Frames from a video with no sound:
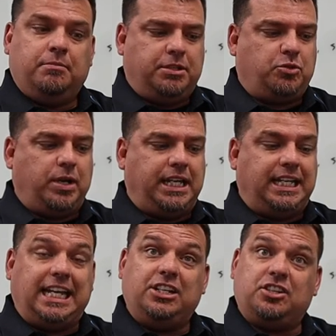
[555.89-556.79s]

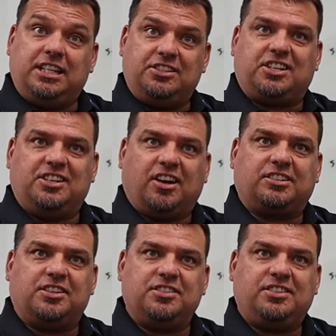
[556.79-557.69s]
between each of these
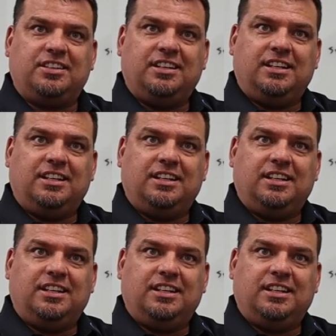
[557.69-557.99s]
conductors